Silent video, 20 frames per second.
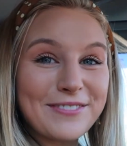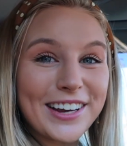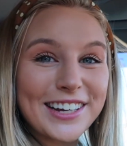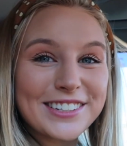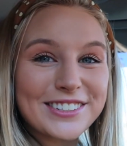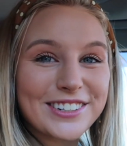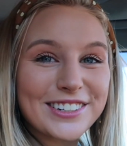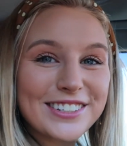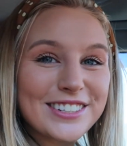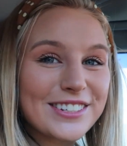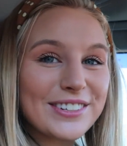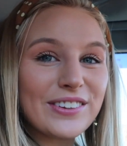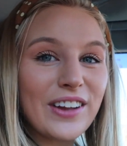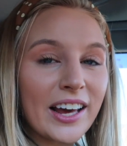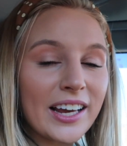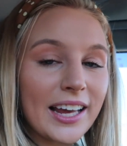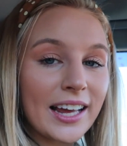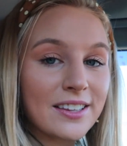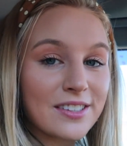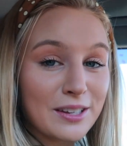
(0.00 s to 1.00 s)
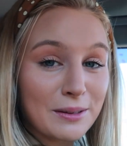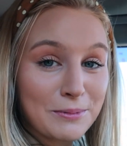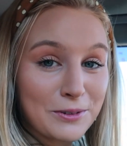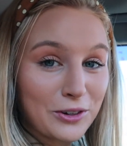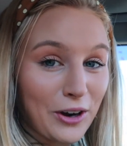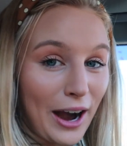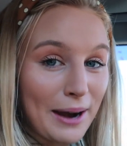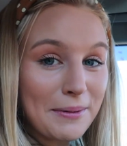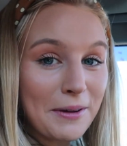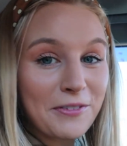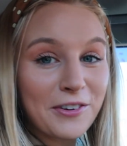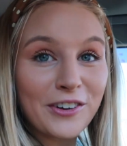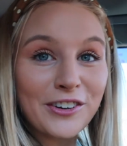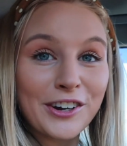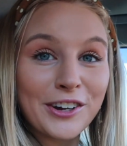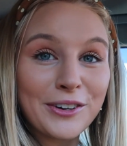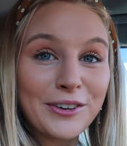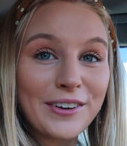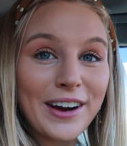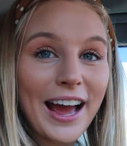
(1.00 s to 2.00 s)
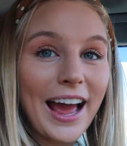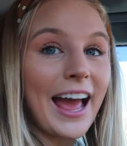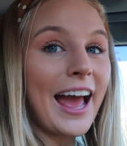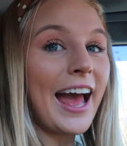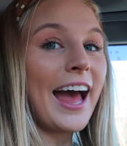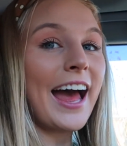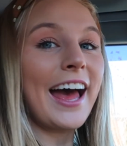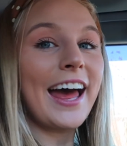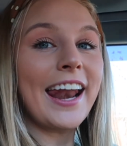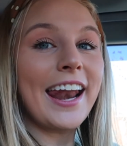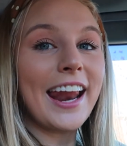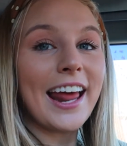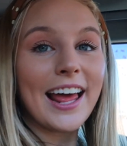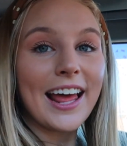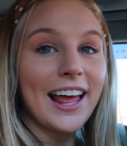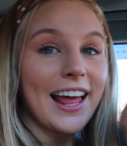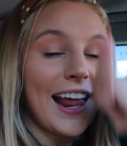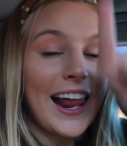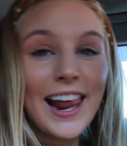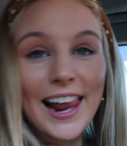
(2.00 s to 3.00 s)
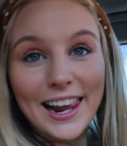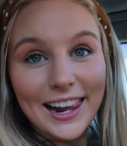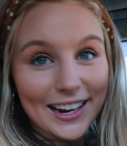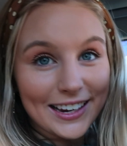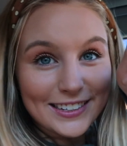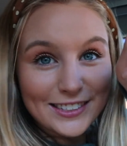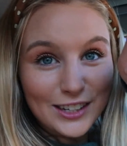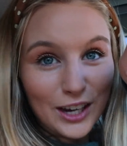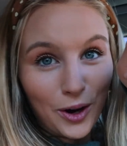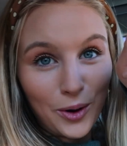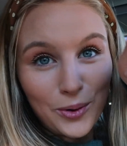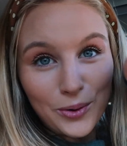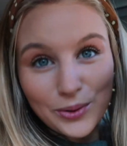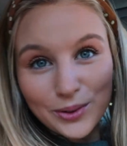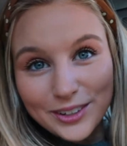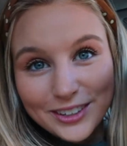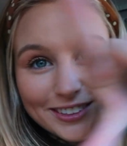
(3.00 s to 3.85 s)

Make sure to like and subscribe if you're new, and let's go.